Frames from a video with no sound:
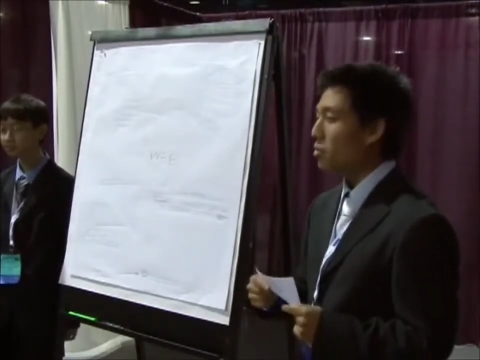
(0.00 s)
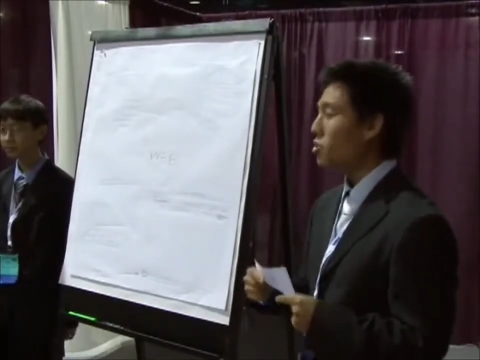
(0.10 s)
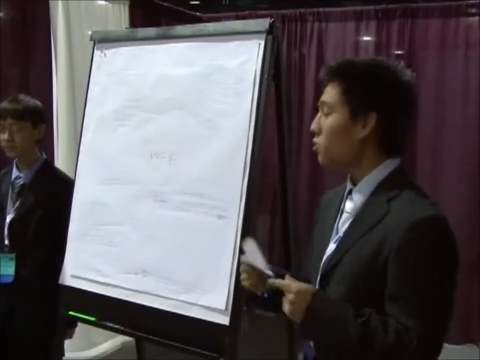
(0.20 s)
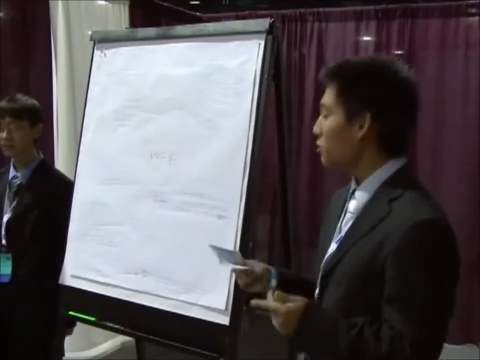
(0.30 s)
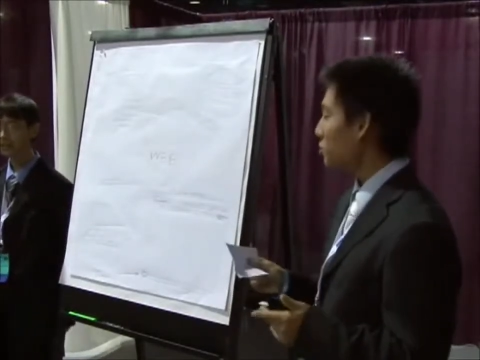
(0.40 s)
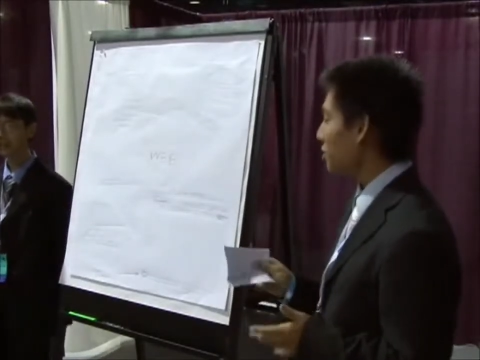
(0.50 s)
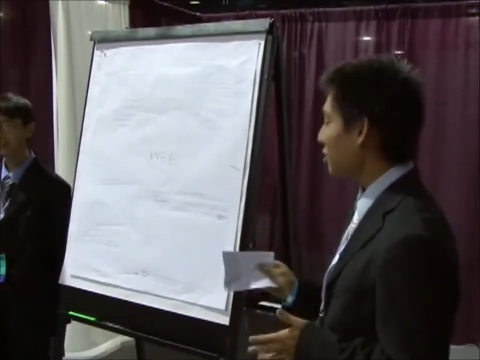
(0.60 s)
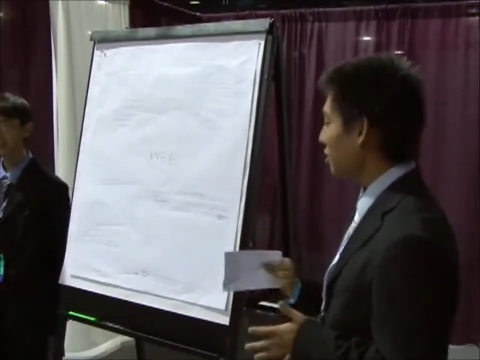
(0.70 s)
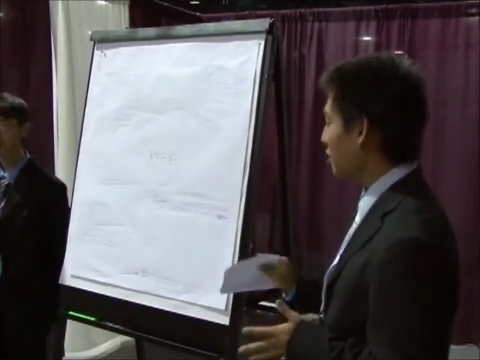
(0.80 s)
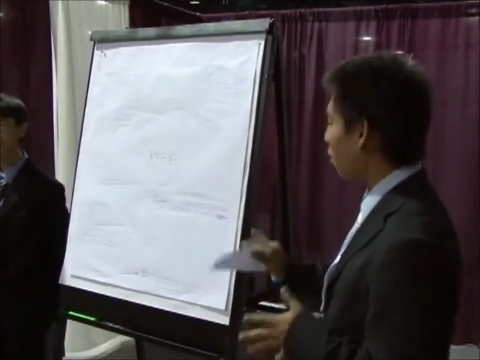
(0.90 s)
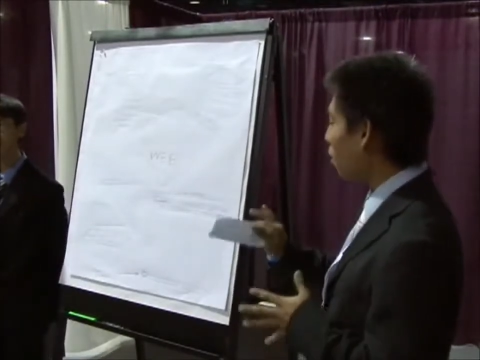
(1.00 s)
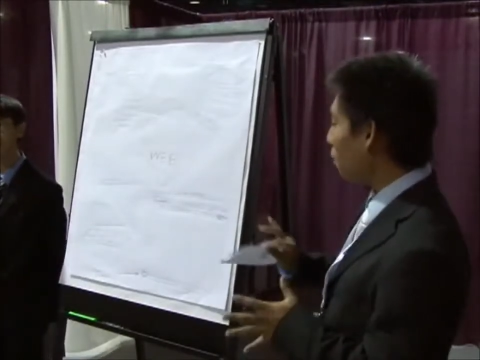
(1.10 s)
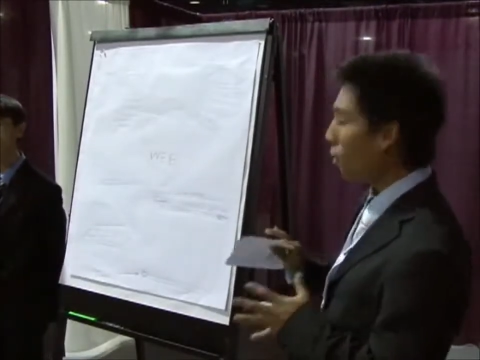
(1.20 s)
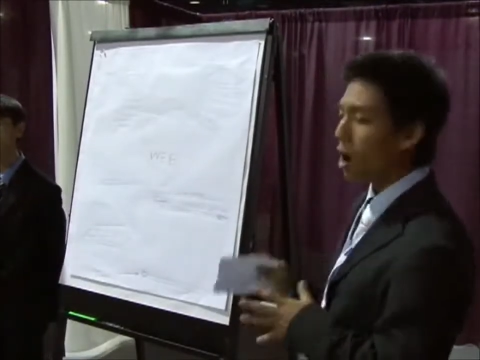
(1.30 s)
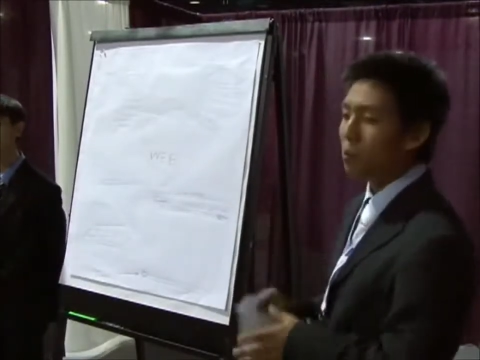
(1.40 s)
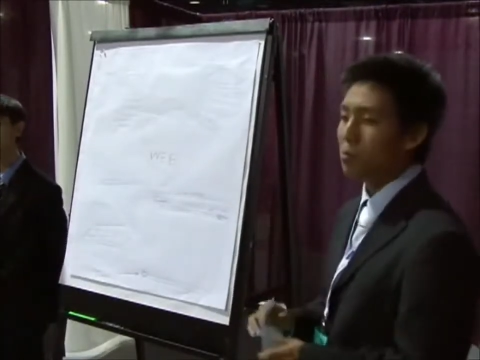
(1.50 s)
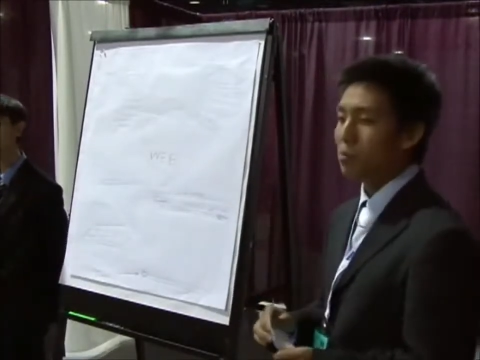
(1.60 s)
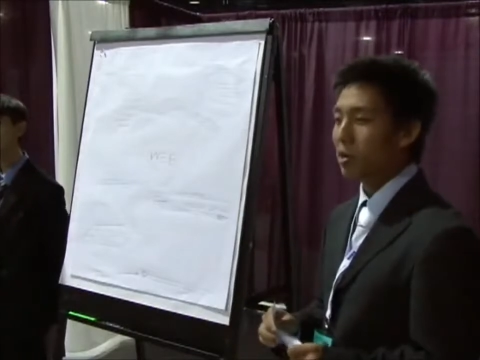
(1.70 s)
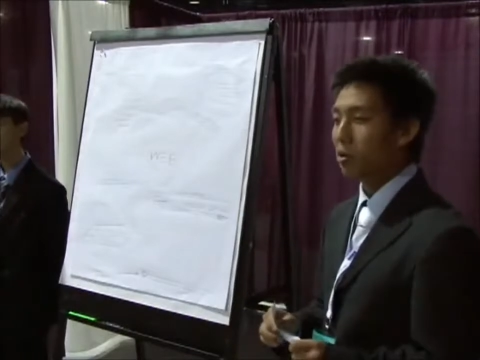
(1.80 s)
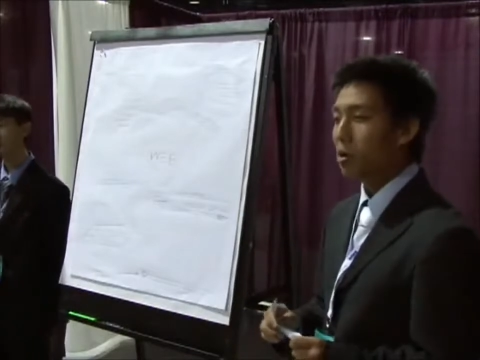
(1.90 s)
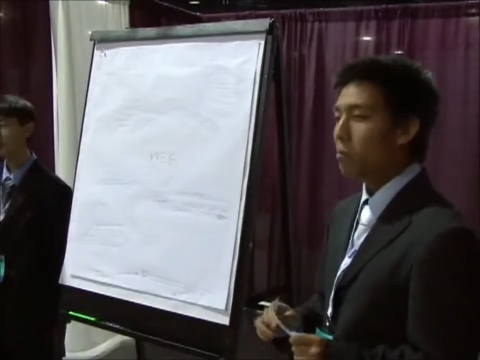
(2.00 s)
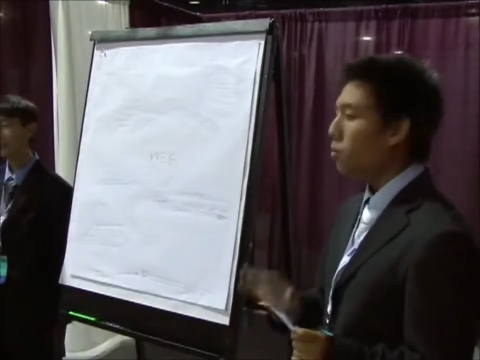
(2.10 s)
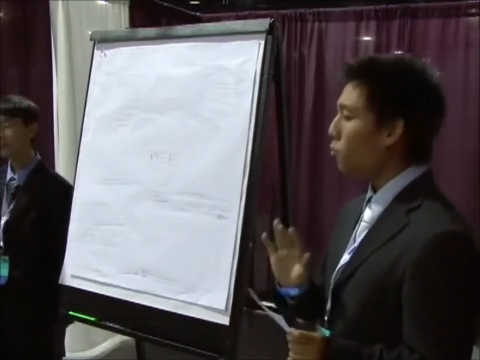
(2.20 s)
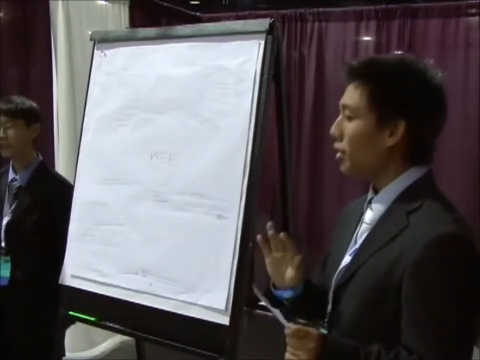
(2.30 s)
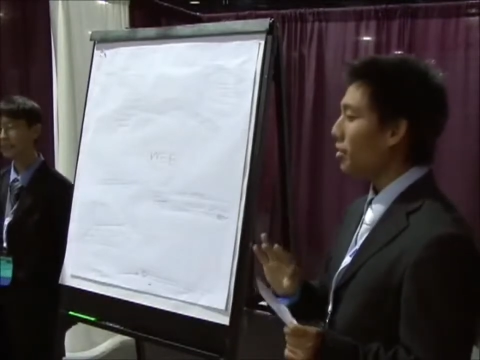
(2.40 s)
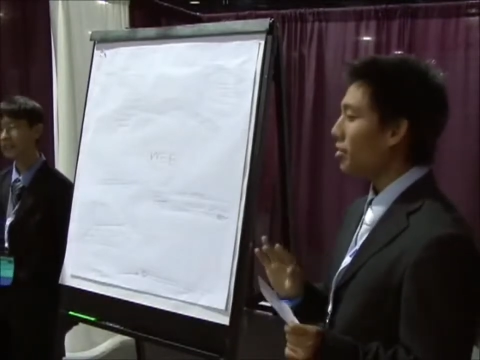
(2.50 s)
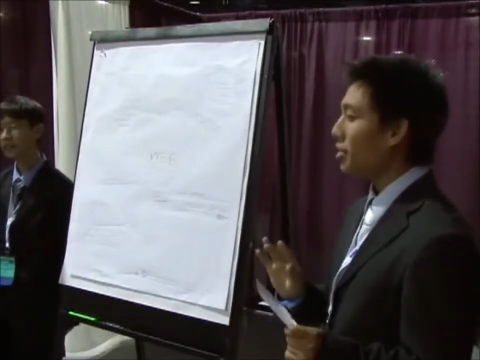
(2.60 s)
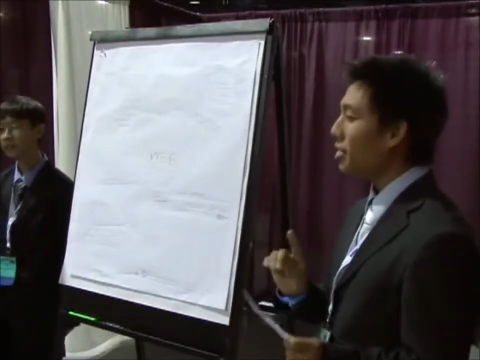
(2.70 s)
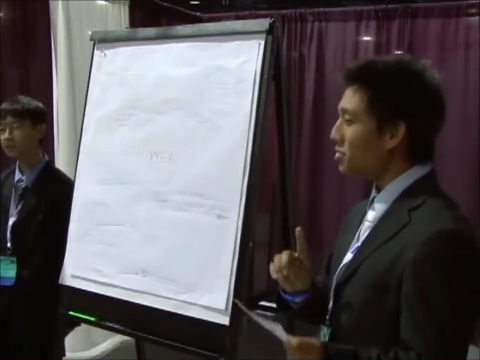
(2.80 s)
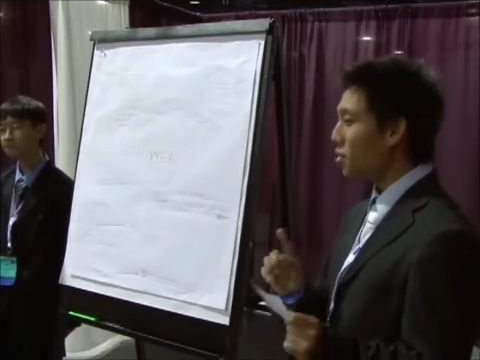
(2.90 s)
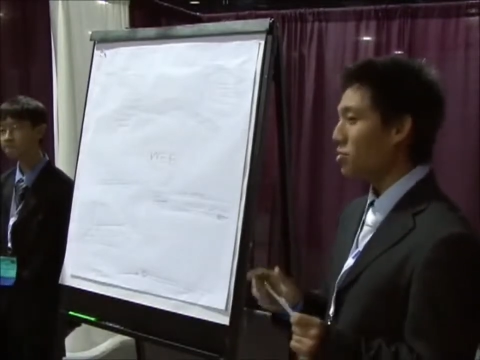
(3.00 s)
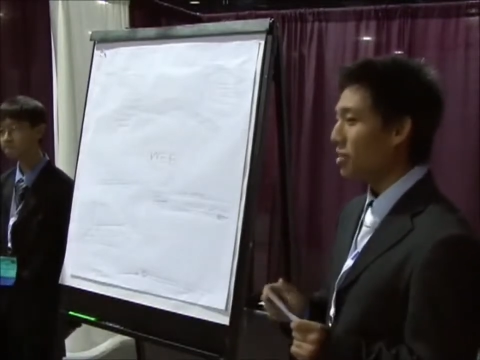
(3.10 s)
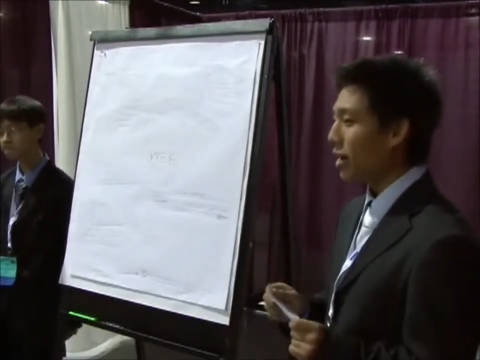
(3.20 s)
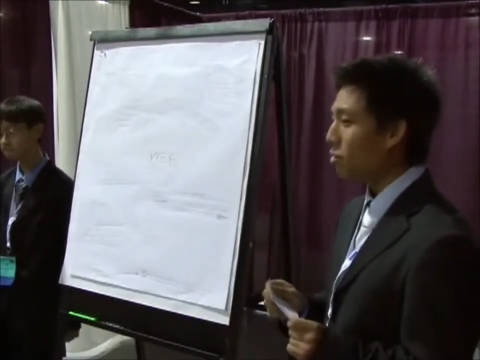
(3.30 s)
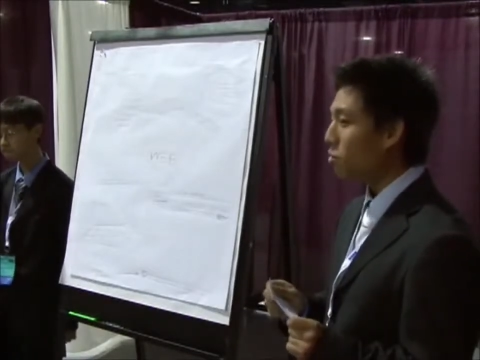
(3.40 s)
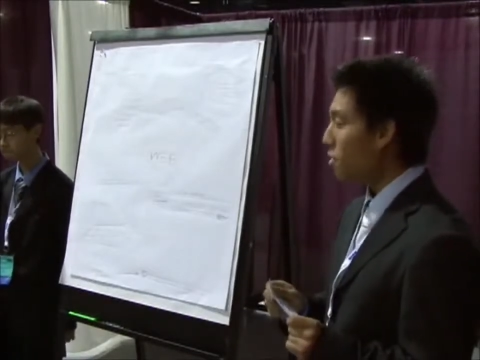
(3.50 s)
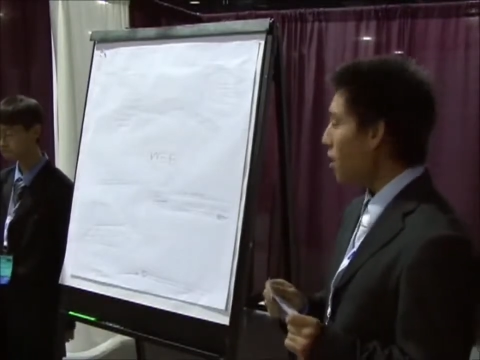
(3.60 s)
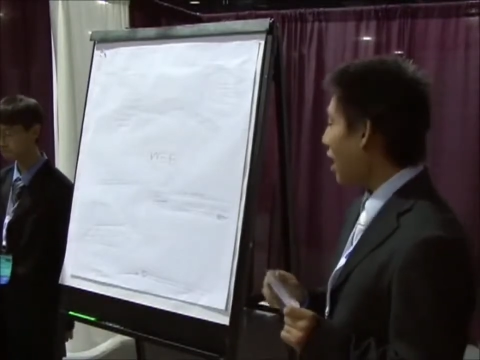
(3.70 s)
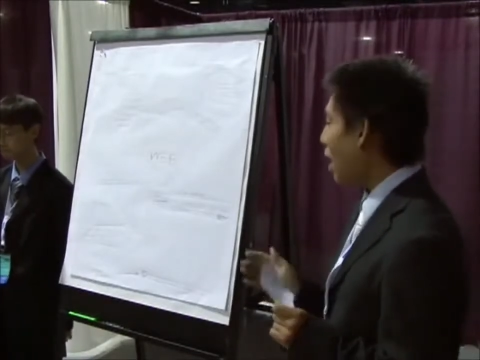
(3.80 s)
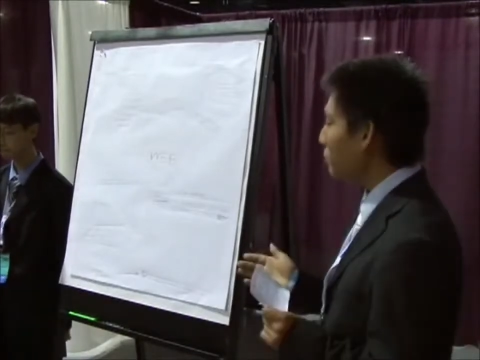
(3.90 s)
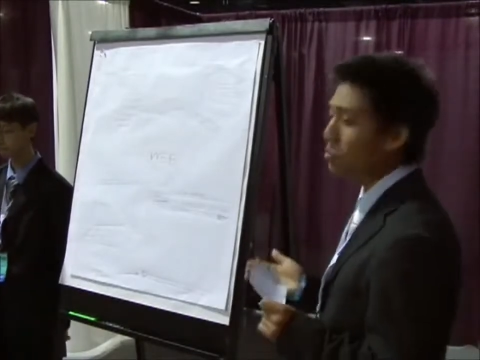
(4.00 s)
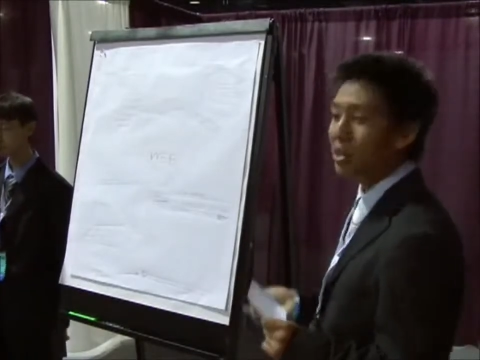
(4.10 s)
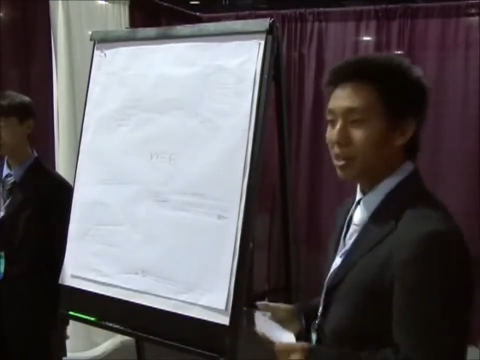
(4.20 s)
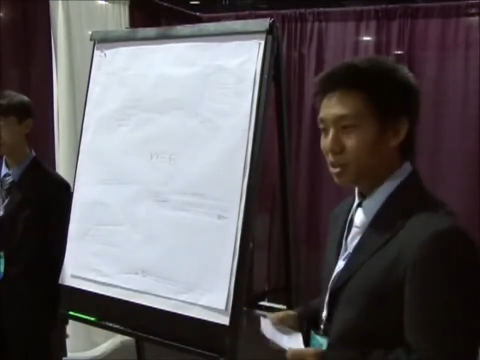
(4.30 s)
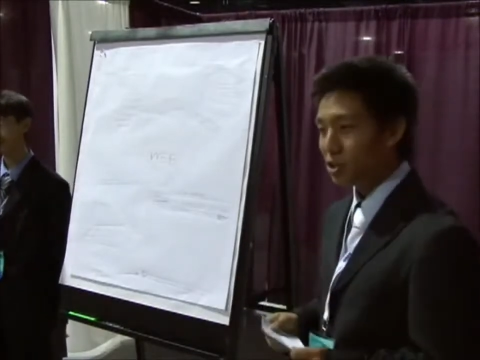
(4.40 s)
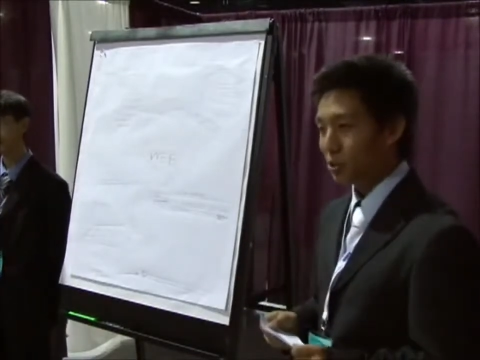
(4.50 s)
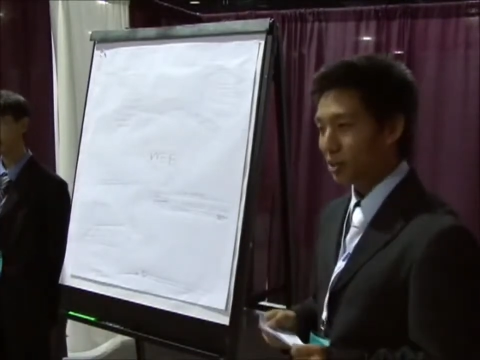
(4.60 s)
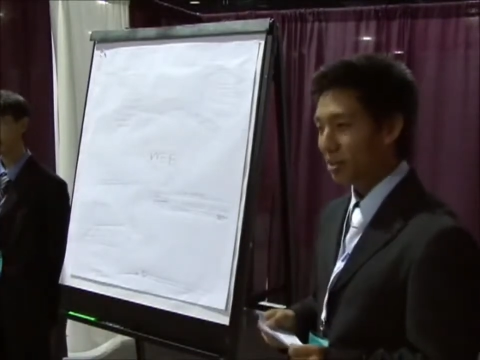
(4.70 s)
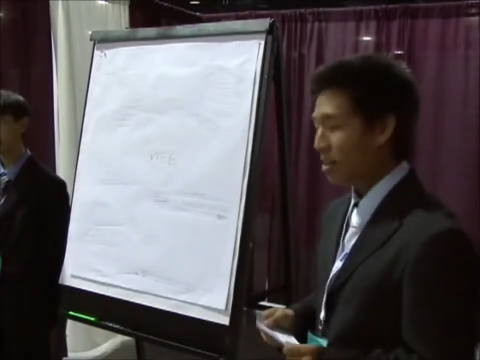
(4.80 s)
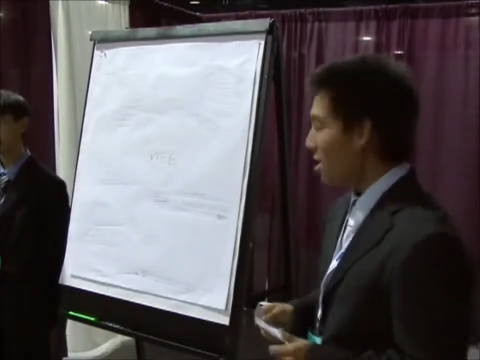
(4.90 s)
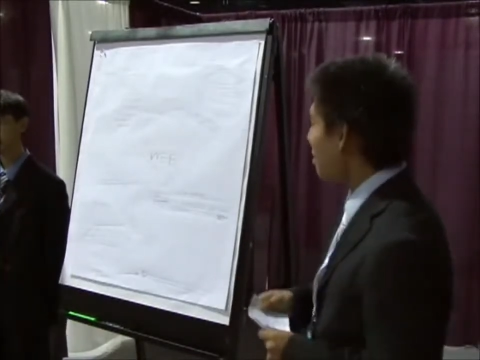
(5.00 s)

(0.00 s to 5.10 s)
but you understand that they're all pop and metal, but wait, that song's title happens to be country,